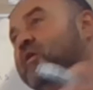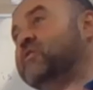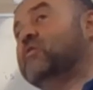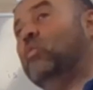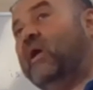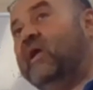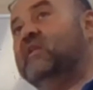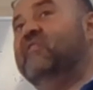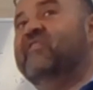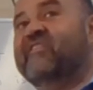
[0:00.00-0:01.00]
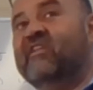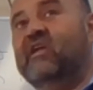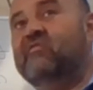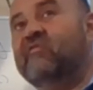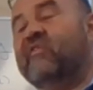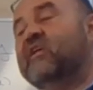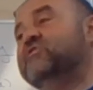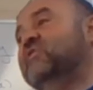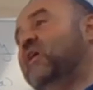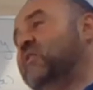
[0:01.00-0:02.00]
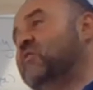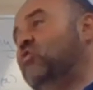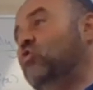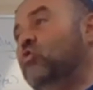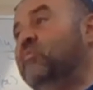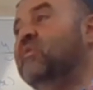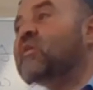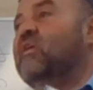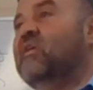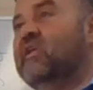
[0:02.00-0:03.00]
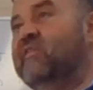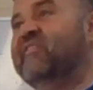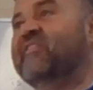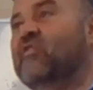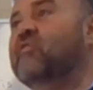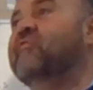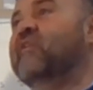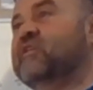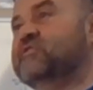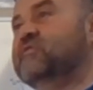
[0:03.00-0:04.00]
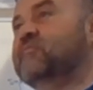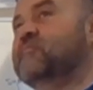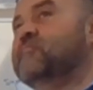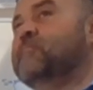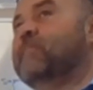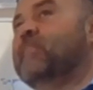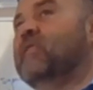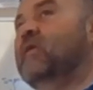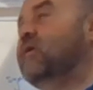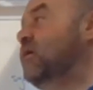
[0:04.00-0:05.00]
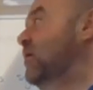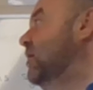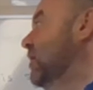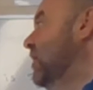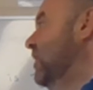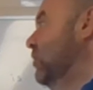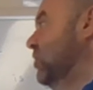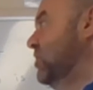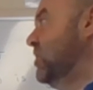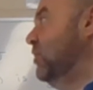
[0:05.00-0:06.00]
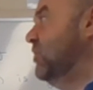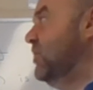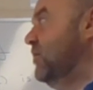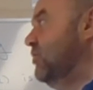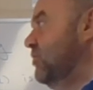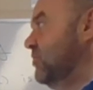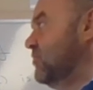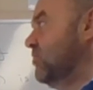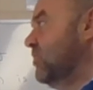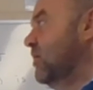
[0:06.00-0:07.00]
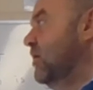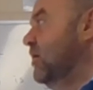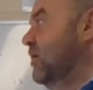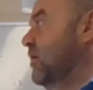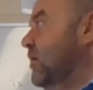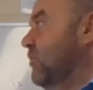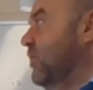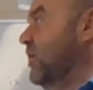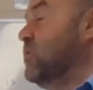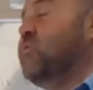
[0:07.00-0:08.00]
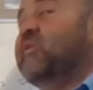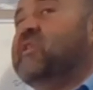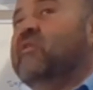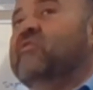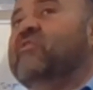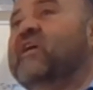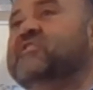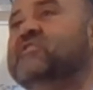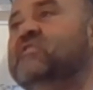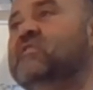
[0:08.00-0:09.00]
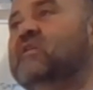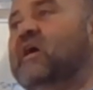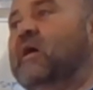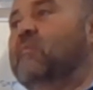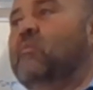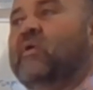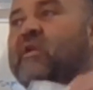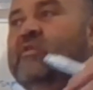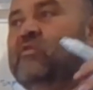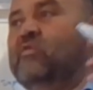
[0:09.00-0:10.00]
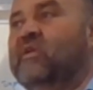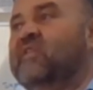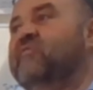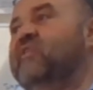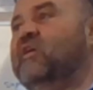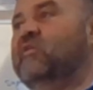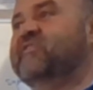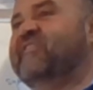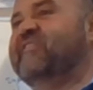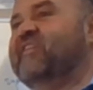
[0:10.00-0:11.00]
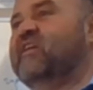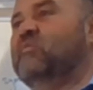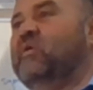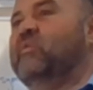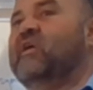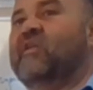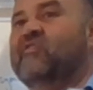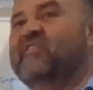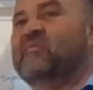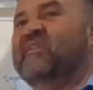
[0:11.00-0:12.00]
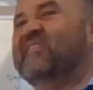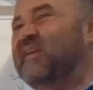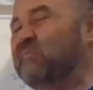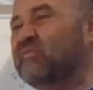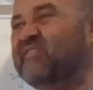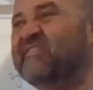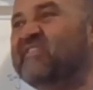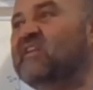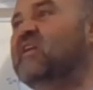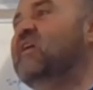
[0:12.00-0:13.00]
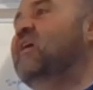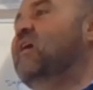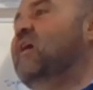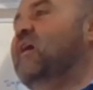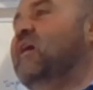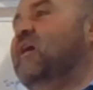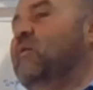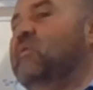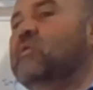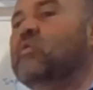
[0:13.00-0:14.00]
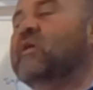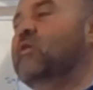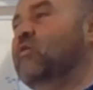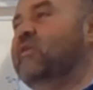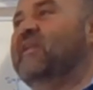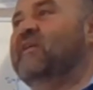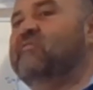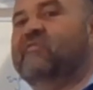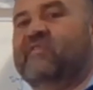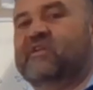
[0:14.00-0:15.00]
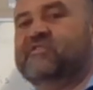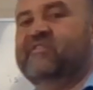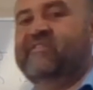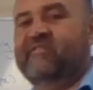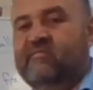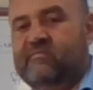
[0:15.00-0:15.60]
x squared gives us an even function, x cubed gives us an odd function. Okay. And we can see what they do. Right, yeah, so that's our introduction. We're going to do another video in just a second where we go through some examples and we look at odd and even functions.